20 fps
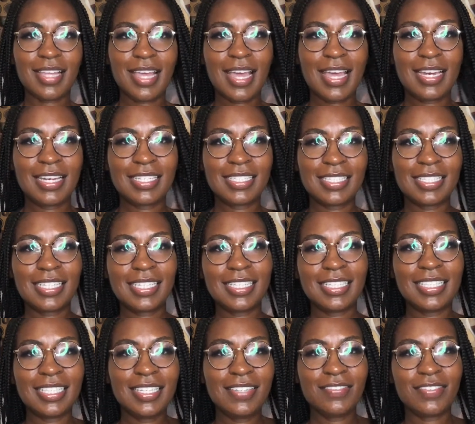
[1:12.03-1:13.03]
How this
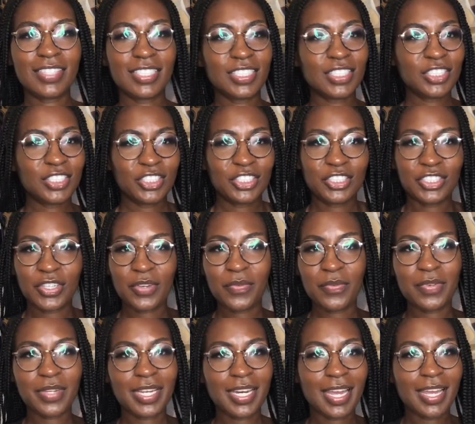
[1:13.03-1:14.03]
cleavage is
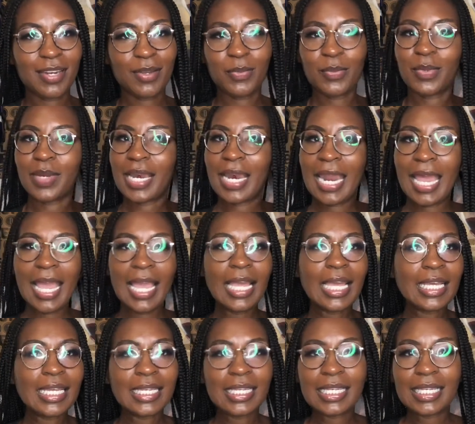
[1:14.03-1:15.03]
showing. I don't
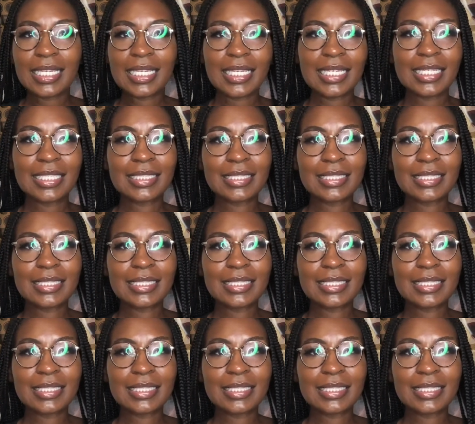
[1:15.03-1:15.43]
like it.